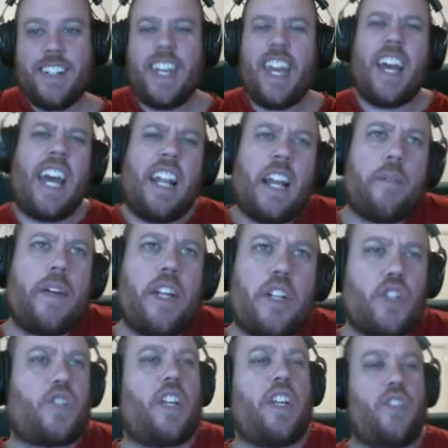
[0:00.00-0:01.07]
yeah, and I mean
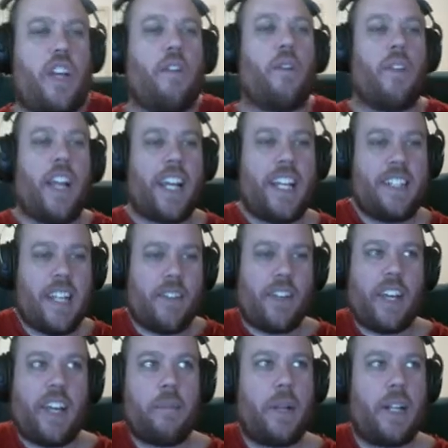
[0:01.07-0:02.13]
just in general, like he's having a